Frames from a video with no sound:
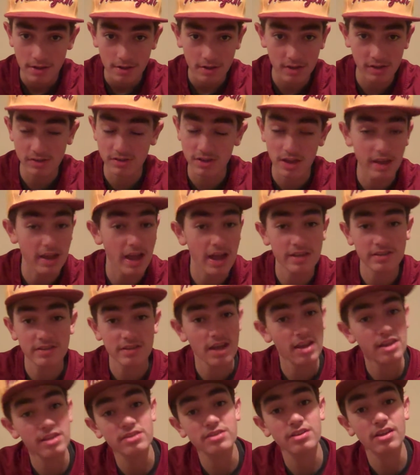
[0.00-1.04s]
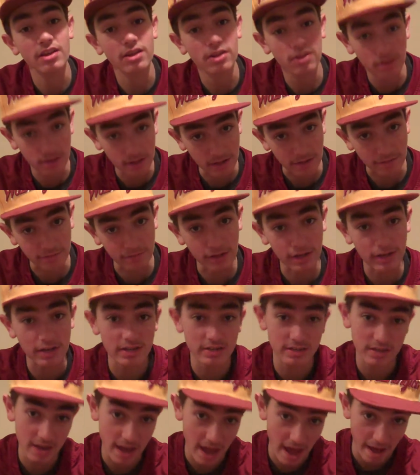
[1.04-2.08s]
because like I said, he's in Cleveland,
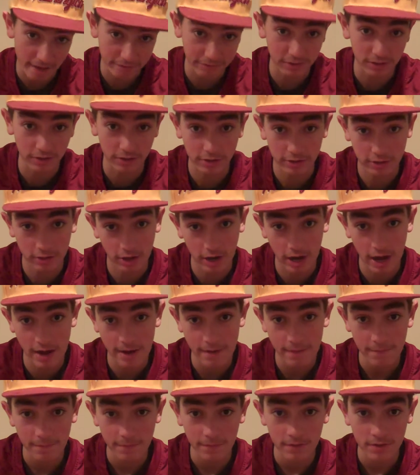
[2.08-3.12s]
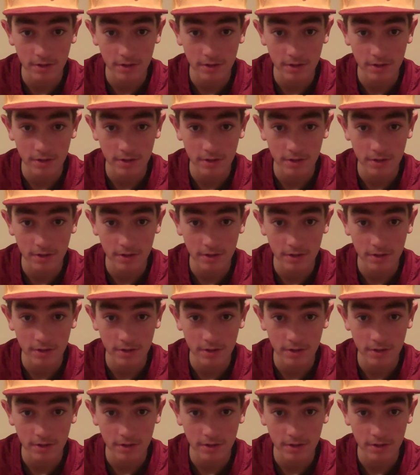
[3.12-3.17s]
he's an afterthought.